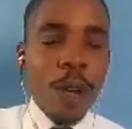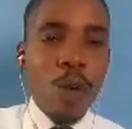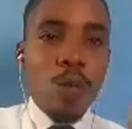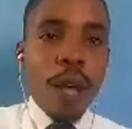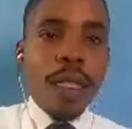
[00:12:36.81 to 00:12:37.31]

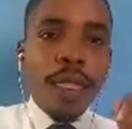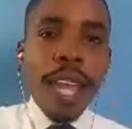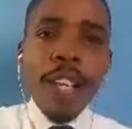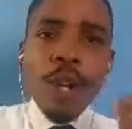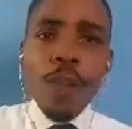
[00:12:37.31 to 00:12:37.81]
One
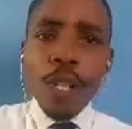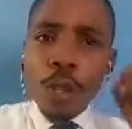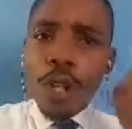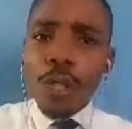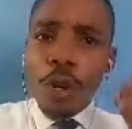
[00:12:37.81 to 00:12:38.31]
thing you
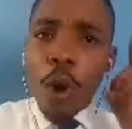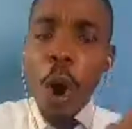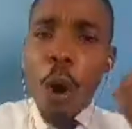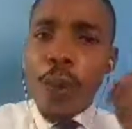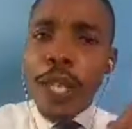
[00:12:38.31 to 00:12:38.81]
must also
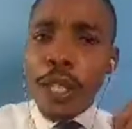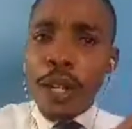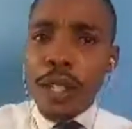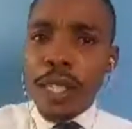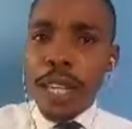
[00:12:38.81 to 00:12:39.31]
always
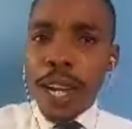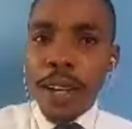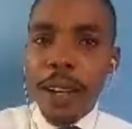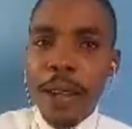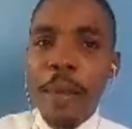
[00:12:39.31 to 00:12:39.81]

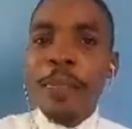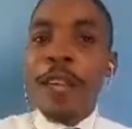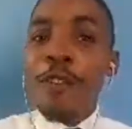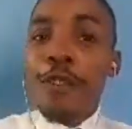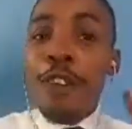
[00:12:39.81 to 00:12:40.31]
consider,
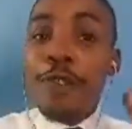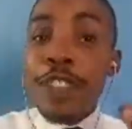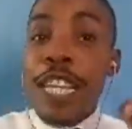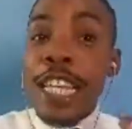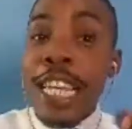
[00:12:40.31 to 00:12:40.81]

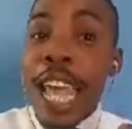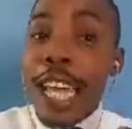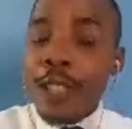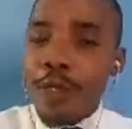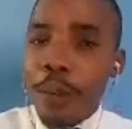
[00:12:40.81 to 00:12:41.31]
50
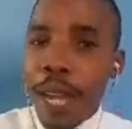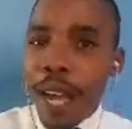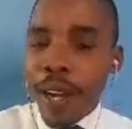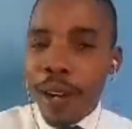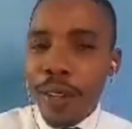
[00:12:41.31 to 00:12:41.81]
years from
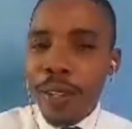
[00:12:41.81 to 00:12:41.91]
now,